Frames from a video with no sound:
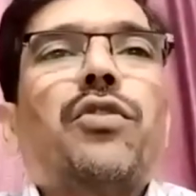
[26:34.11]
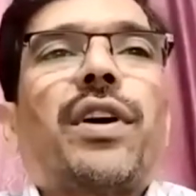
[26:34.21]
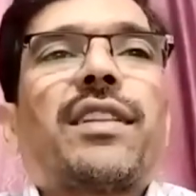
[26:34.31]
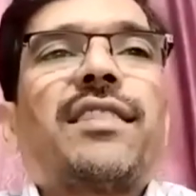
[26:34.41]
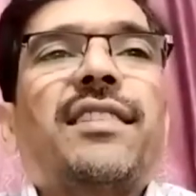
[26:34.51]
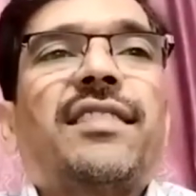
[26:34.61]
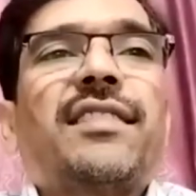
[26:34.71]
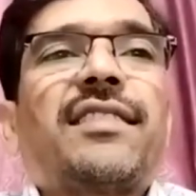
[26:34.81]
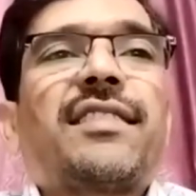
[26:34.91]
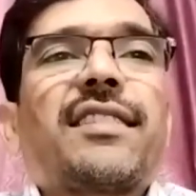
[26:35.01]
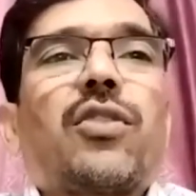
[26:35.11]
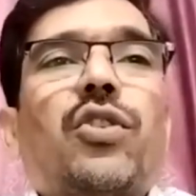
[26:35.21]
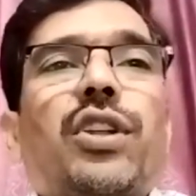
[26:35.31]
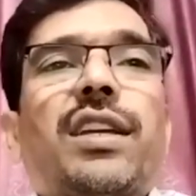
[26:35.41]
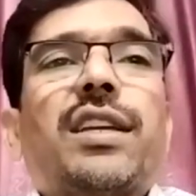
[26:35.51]
for this
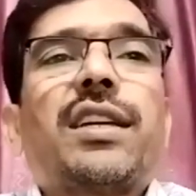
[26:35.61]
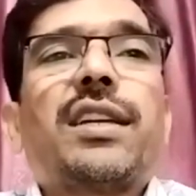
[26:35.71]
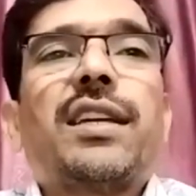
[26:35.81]
chronic